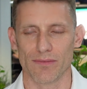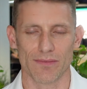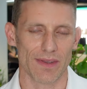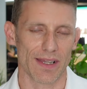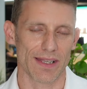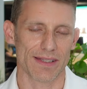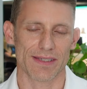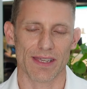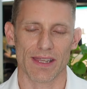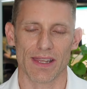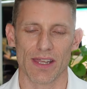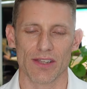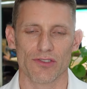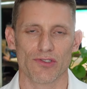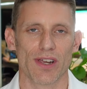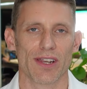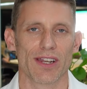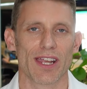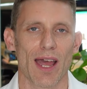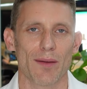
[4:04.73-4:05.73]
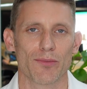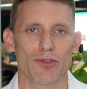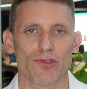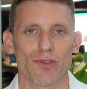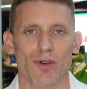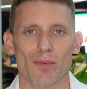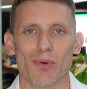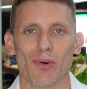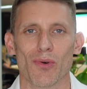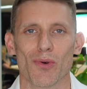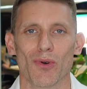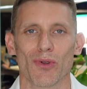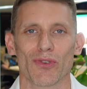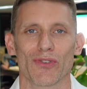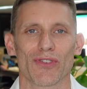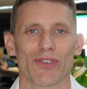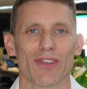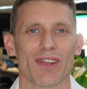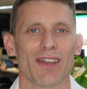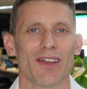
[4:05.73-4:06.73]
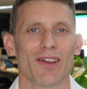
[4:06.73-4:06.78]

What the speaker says: let's say their trade capture reports